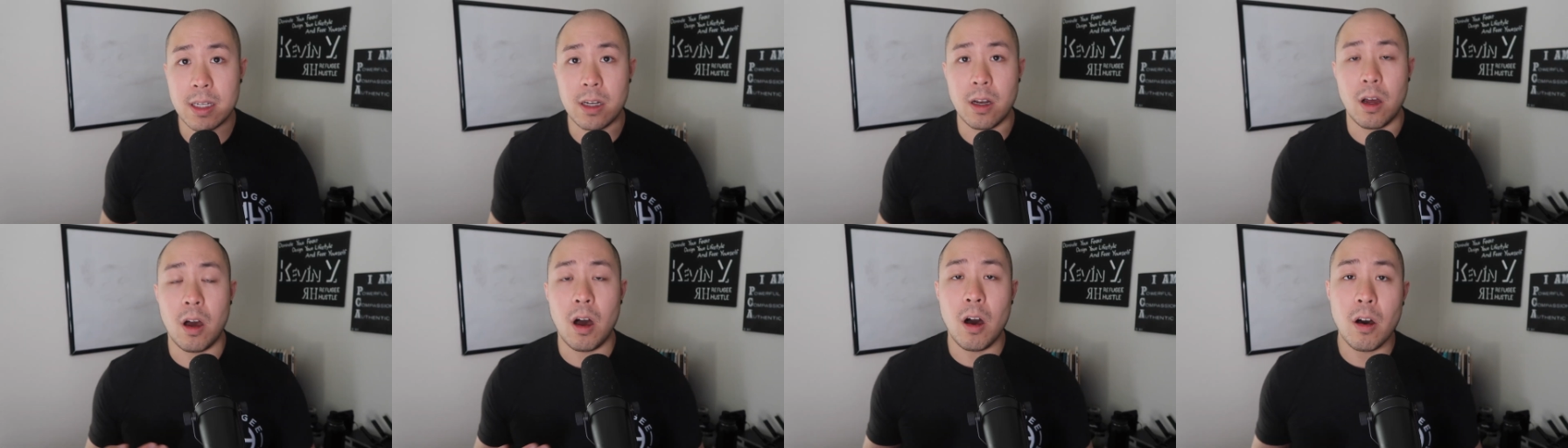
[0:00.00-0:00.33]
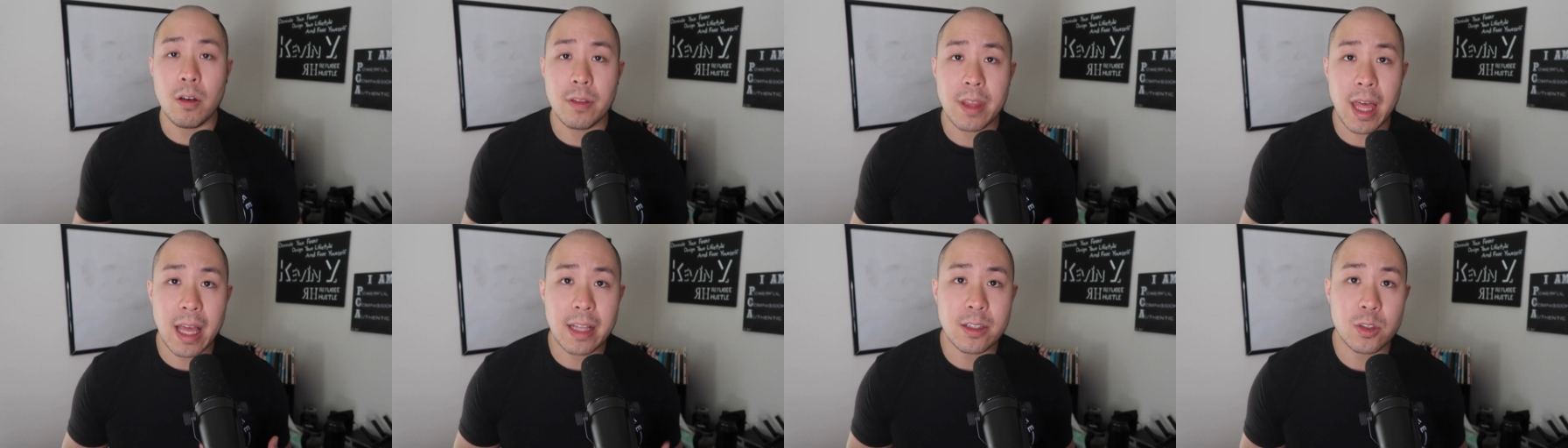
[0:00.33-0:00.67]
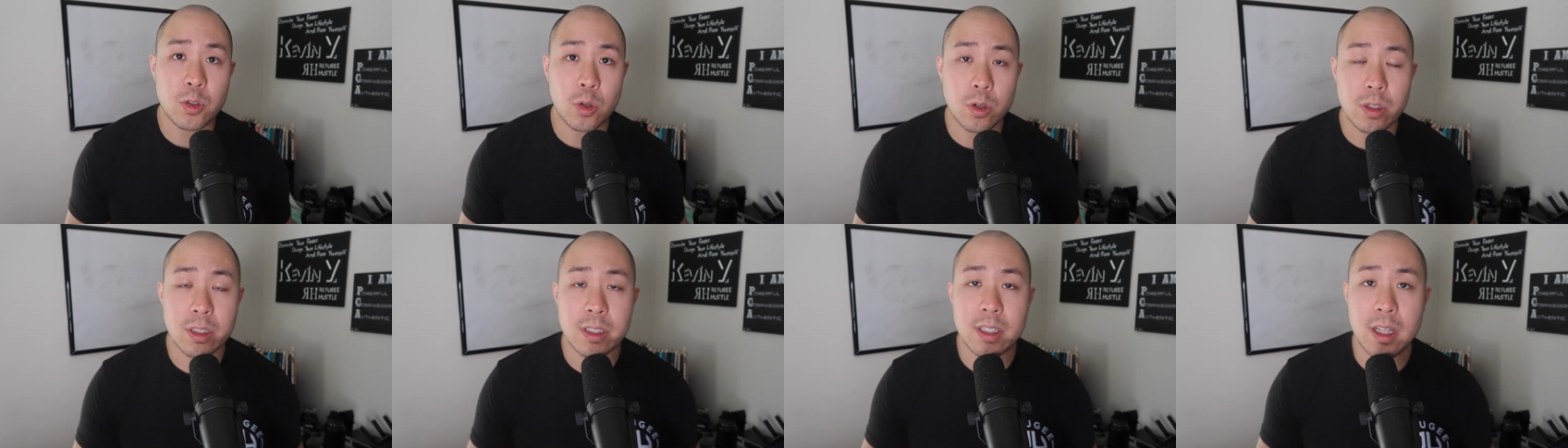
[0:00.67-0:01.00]
and all
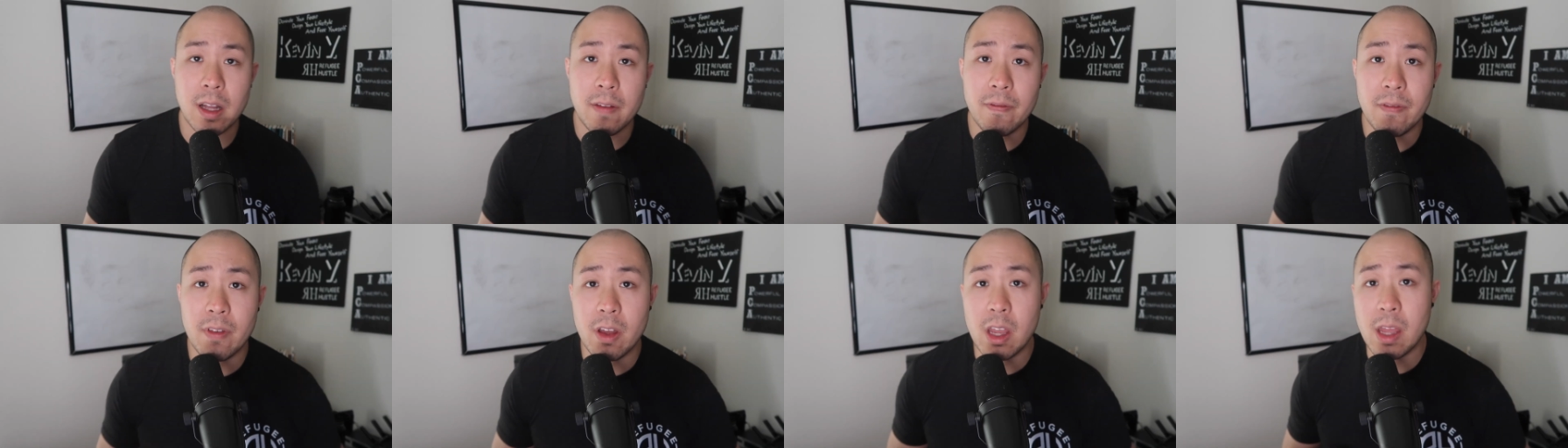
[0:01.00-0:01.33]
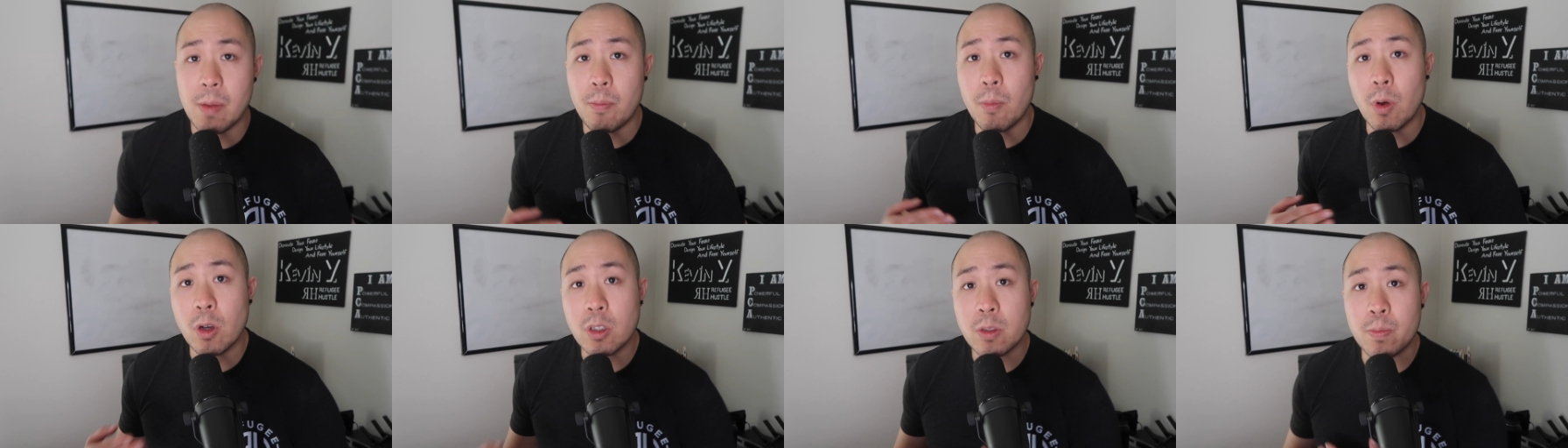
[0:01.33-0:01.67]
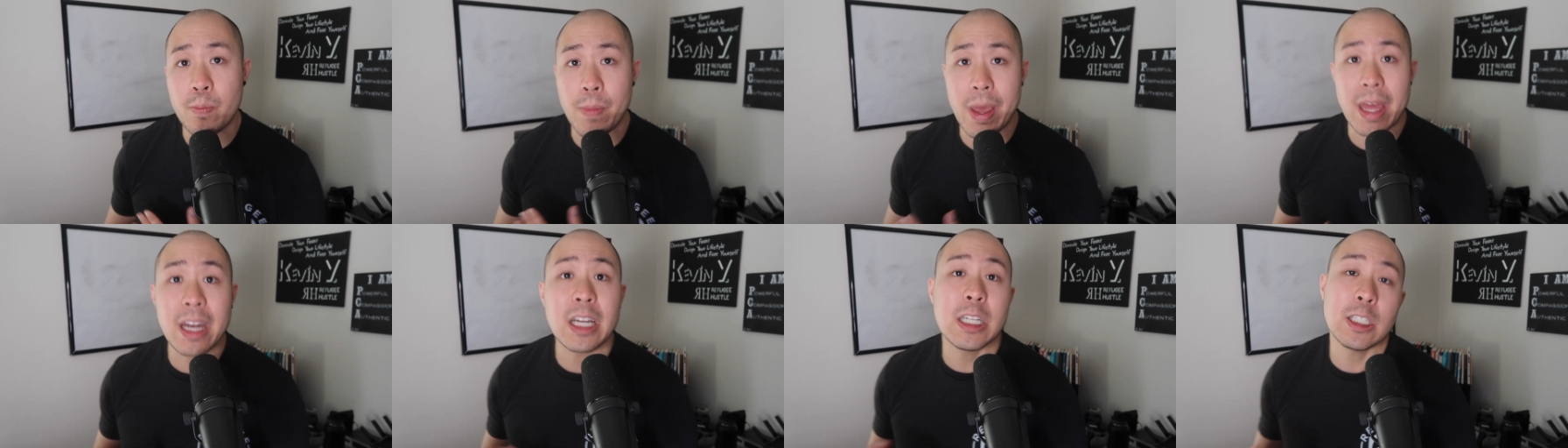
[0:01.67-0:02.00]
that sort of stuff, and
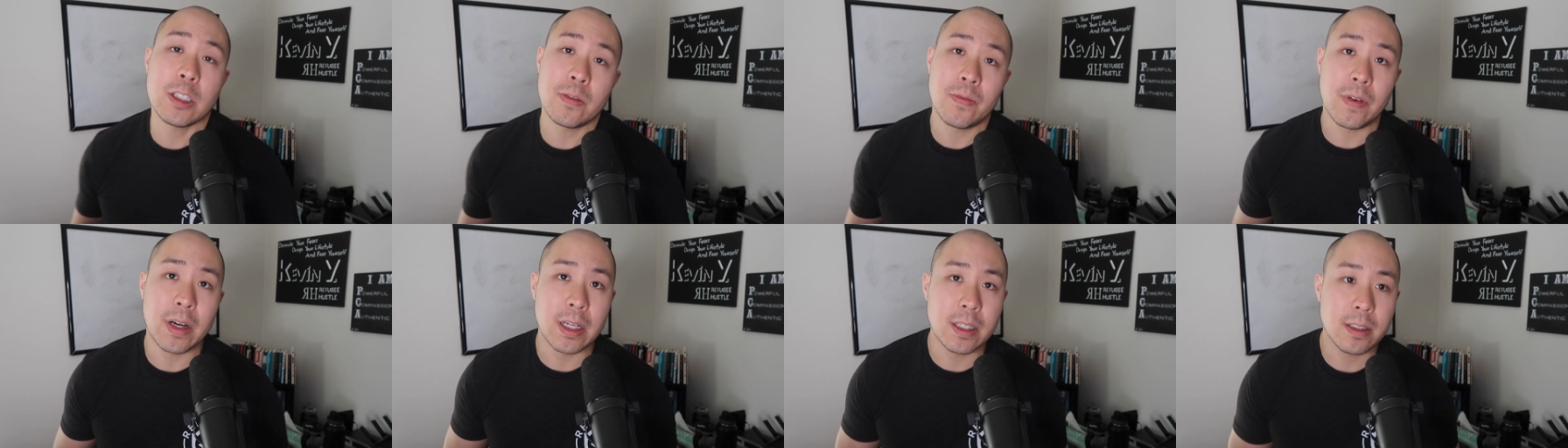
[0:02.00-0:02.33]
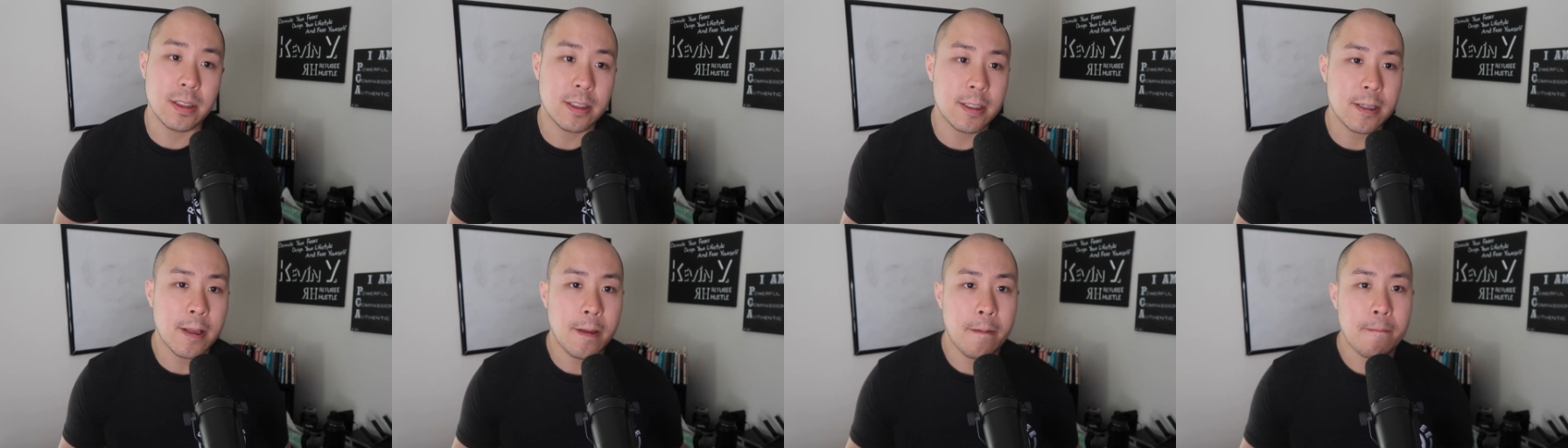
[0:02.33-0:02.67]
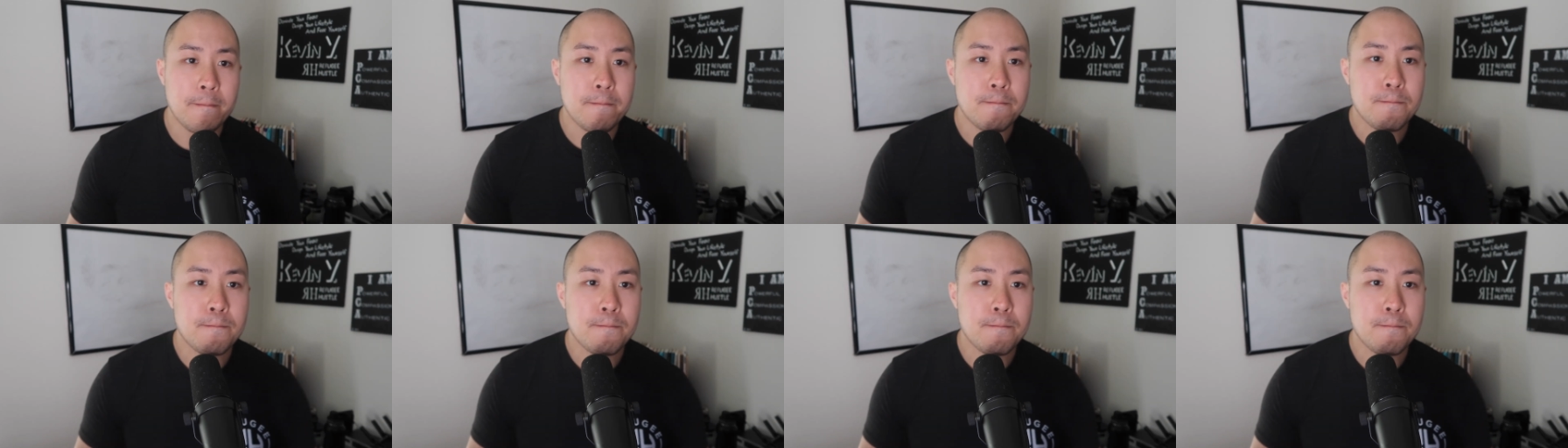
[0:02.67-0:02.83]
most managed funds.